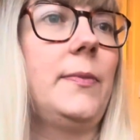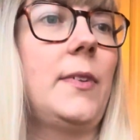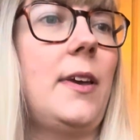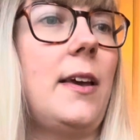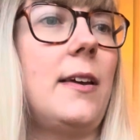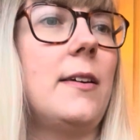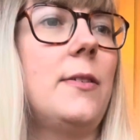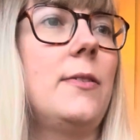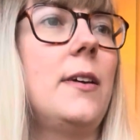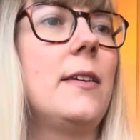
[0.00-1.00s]
Okay, I
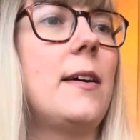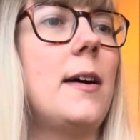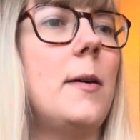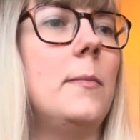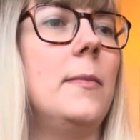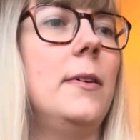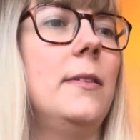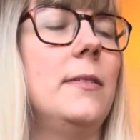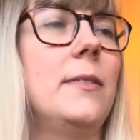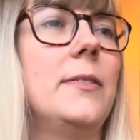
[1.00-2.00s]
think I am.
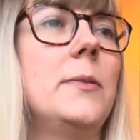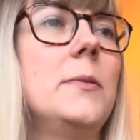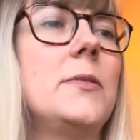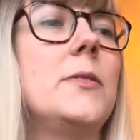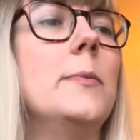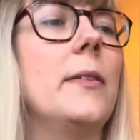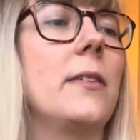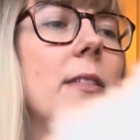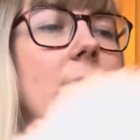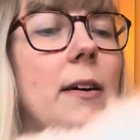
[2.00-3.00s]
Oh, I don't know what to do about the
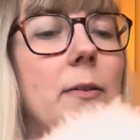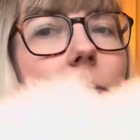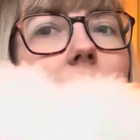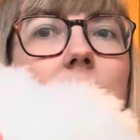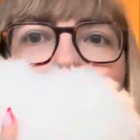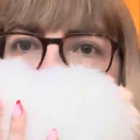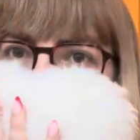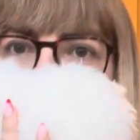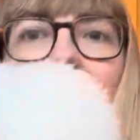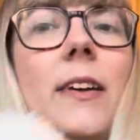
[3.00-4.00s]
cloud.
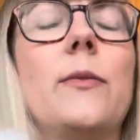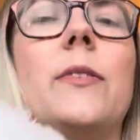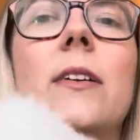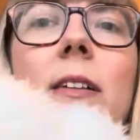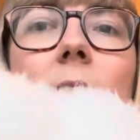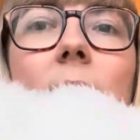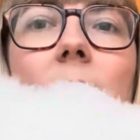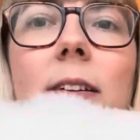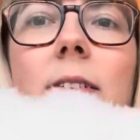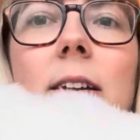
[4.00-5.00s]
I feel like I
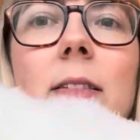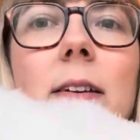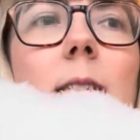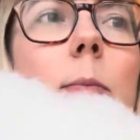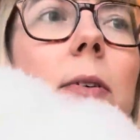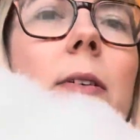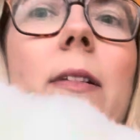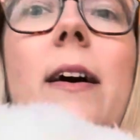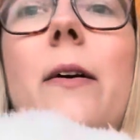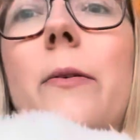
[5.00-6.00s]
need to either keep the
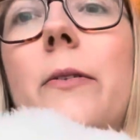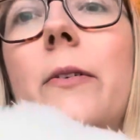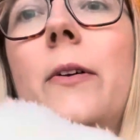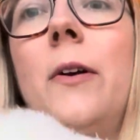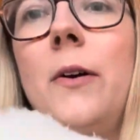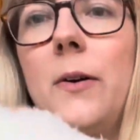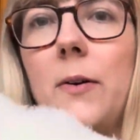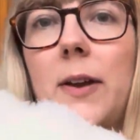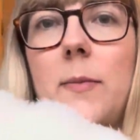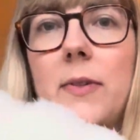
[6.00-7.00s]
cloud or
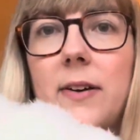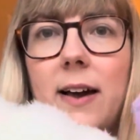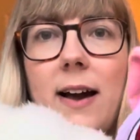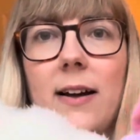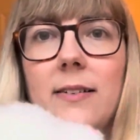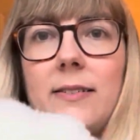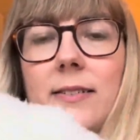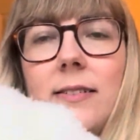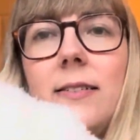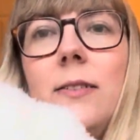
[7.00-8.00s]
keep the
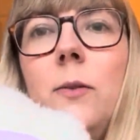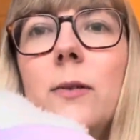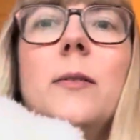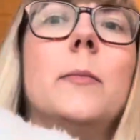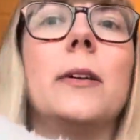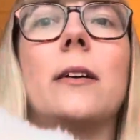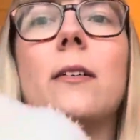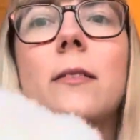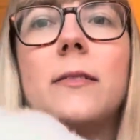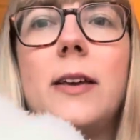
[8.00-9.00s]
cat. Oh, but I
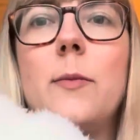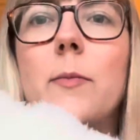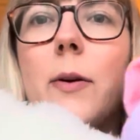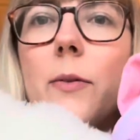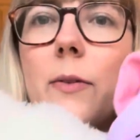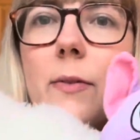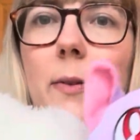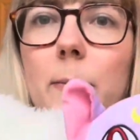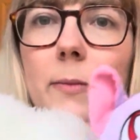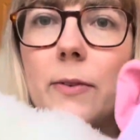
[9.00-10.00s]
can't keep both of
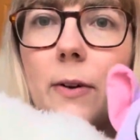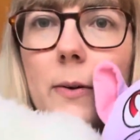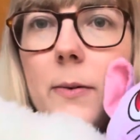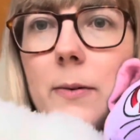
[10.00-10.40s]
them, so